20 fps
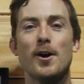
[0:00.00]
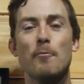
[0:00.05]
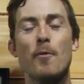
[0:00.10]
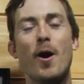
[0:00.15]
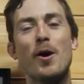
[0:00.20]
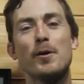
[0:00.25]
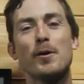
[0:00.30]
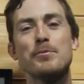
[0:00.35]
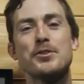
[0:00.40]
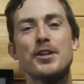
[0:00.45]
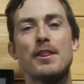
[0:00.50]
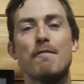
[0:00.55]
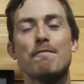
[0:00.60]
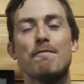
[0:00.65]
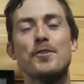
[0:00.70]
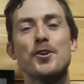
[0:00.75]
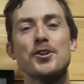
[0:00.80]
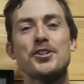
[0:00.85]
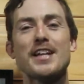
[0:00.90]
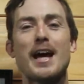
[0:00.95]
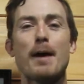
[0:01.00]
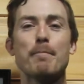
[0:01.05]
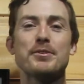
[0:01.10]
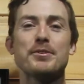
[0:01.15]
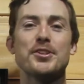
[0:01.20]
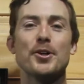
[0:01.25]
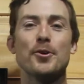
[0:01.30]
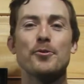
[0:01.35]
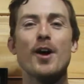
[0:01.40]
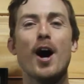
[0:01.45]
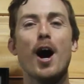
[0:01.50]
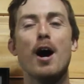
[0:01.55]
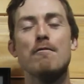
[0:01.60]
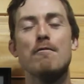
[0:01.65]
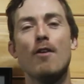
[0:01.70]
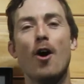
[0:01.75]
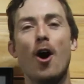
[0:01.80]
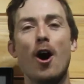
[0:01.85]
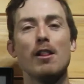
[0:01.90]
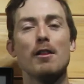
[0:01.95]
Welcome to the first episode of
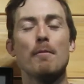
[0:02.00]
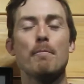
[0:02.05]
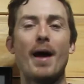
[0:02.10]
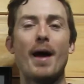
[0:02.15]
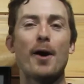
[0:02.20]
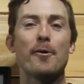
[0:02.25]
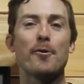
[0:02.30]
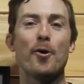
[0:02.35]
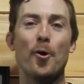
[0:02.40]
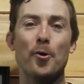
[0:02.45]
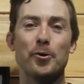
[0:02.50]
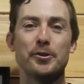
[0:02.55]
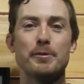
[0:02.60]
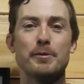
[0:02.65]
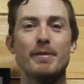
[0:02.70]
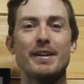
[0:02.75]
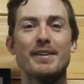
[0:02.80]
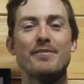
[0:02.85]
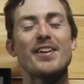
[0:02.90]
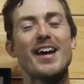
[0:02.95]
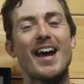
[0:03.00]
All About Ultimate.